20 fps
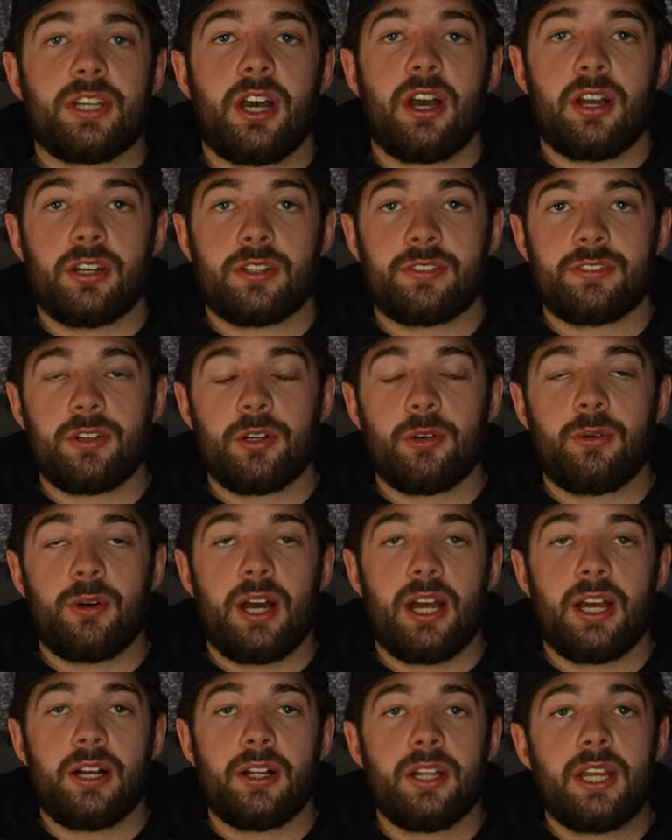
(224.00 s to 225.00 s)
talked for a
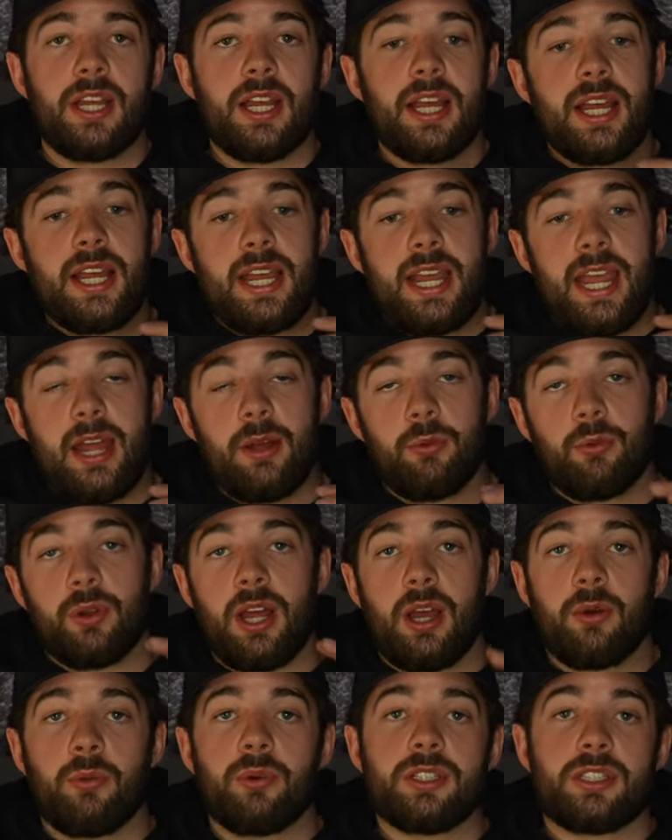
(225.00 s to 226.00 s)
while. And when
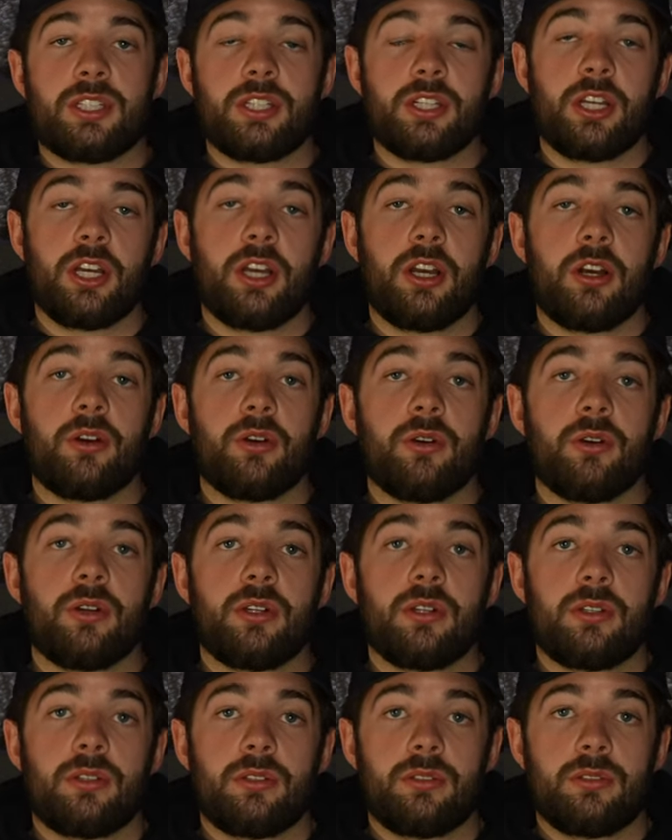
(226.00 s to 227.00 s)
I went to go
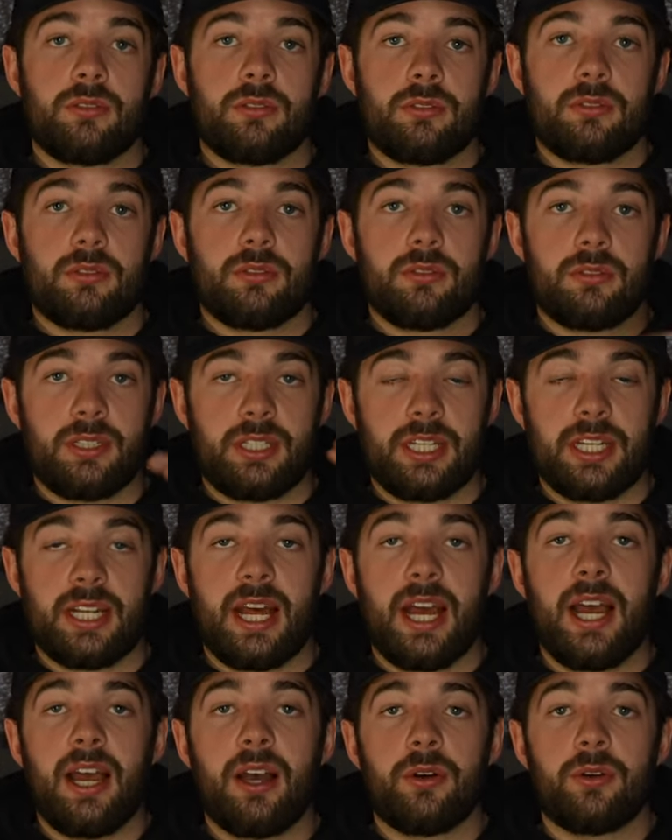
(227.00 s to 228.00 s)
get
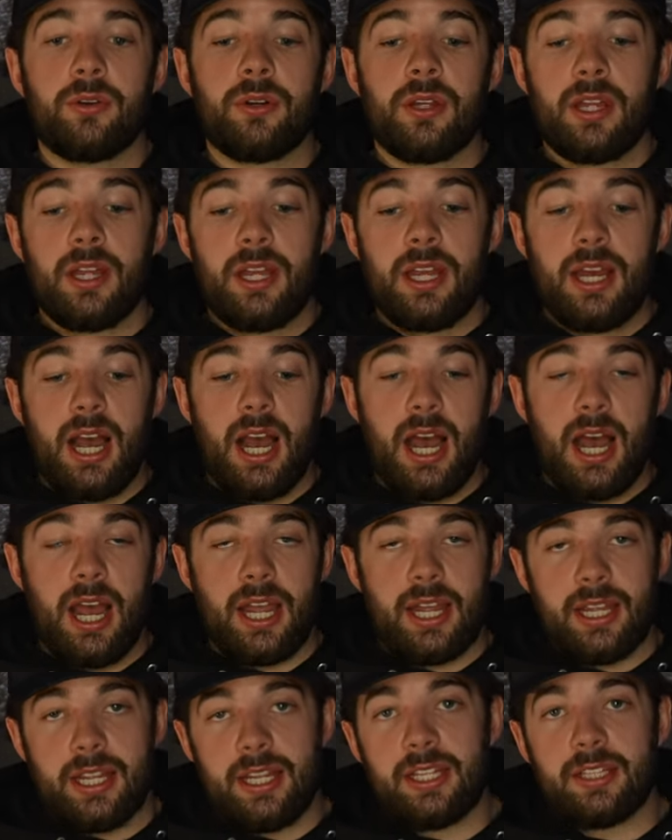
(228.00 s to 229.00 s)
out,
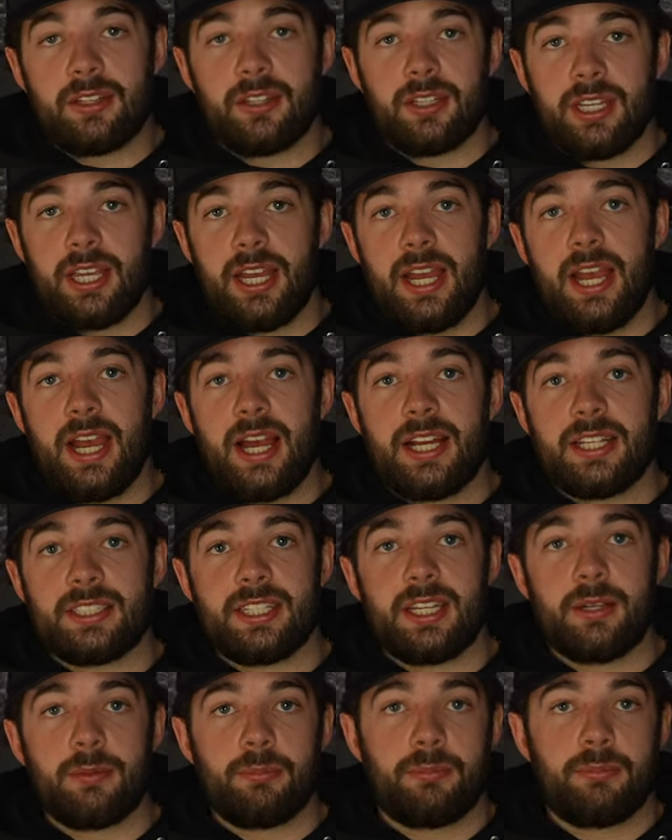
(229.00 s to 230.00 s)
I hit the gas
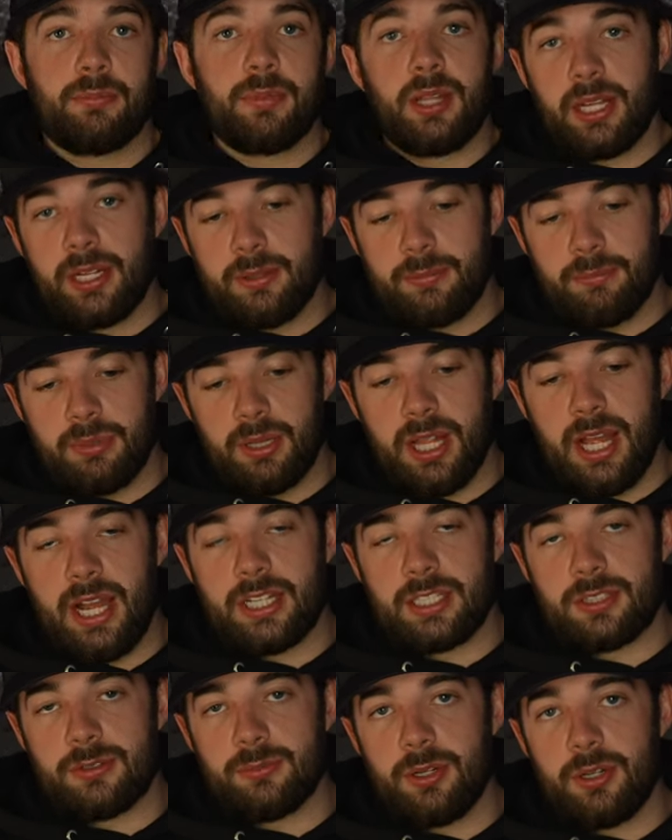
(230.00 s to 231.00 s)
and like
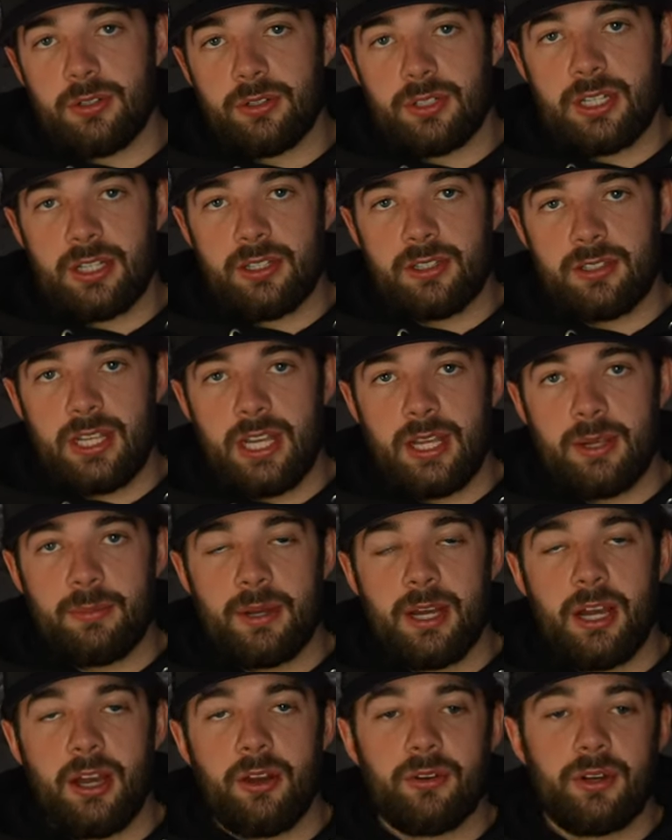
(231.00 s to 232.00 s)
black smoke came
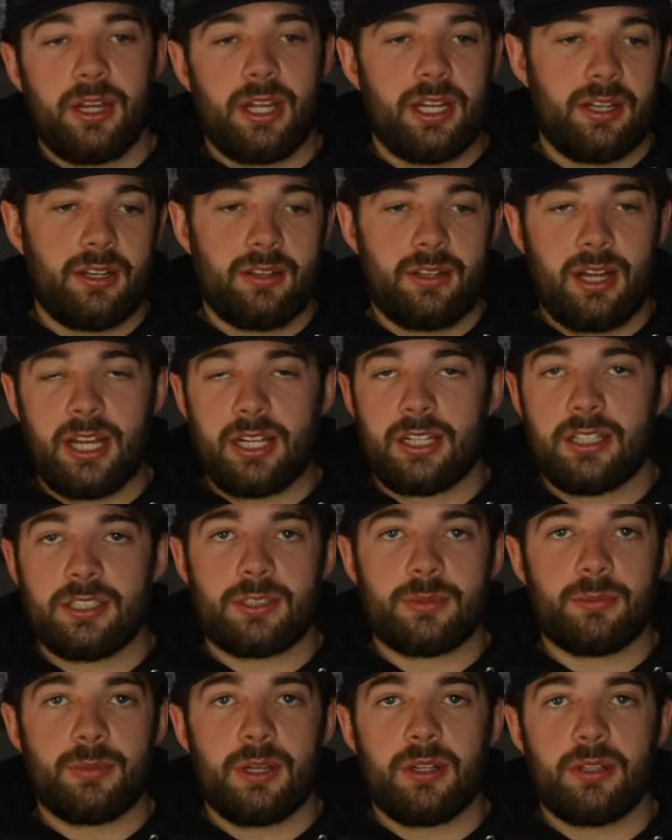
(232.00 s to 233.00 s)
out and I could
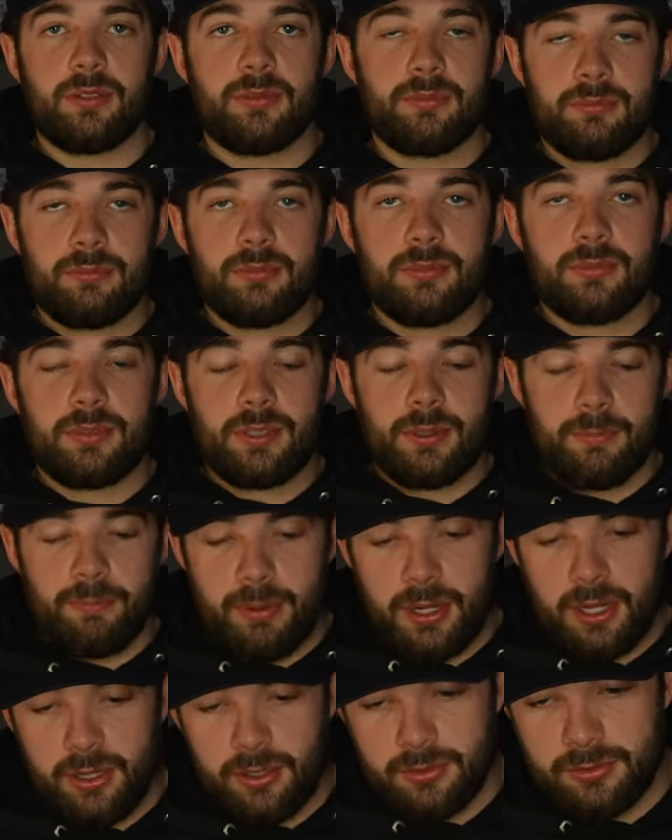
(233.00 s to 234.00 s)
smell the
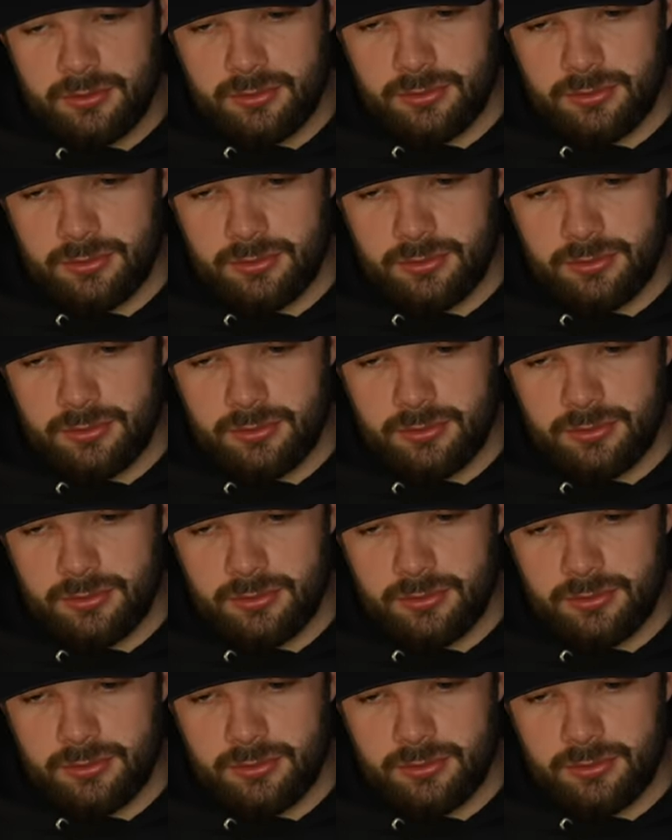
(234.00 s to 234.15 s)
belt